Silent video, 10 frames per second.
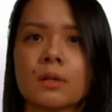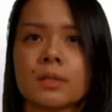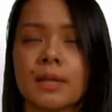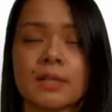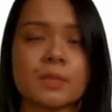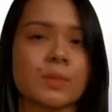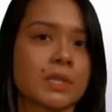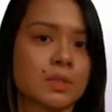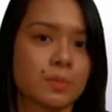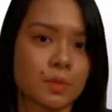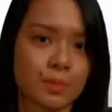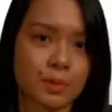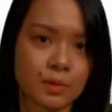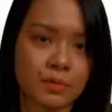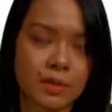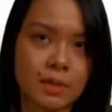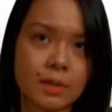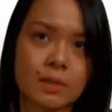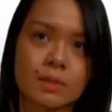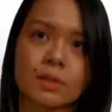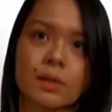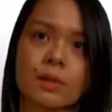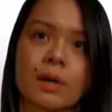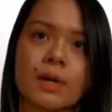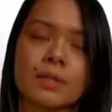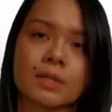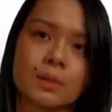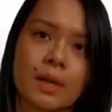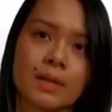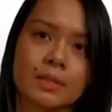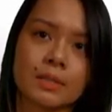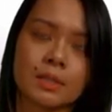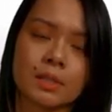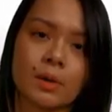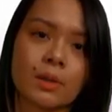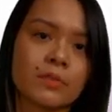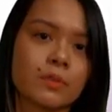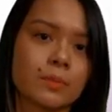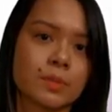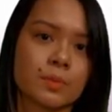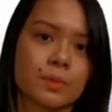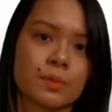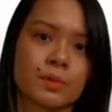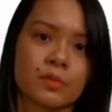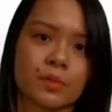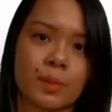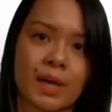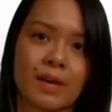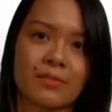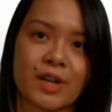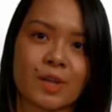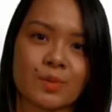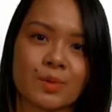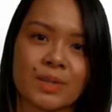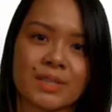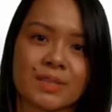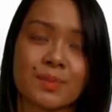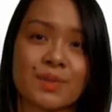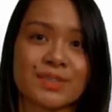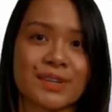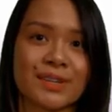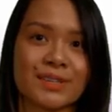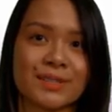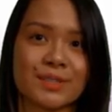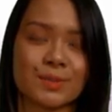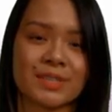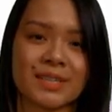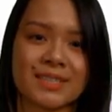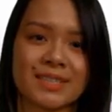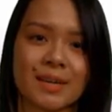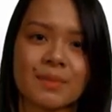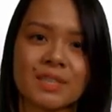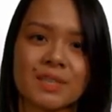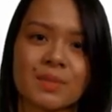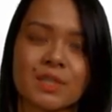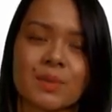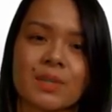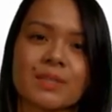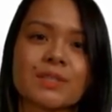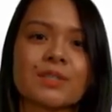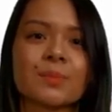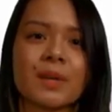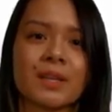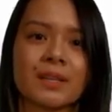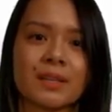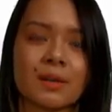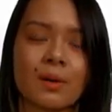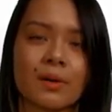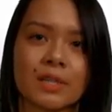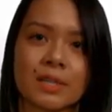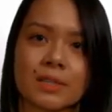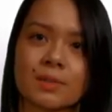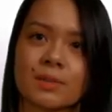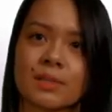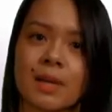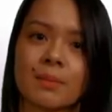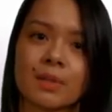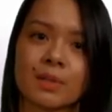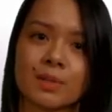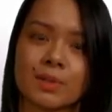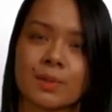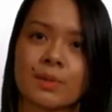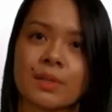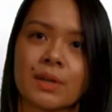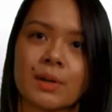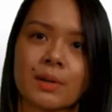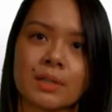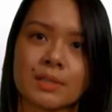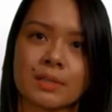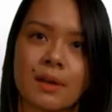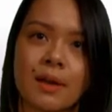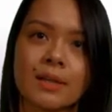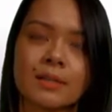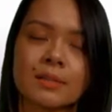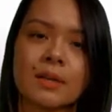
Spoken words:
So now speaking to buprenorphine. So until last year, the only forms of buprenorphine we had available were Suboxone and the Subutex tablets, which were the strip and the orange hexagon tablet you saw in the earlier slide.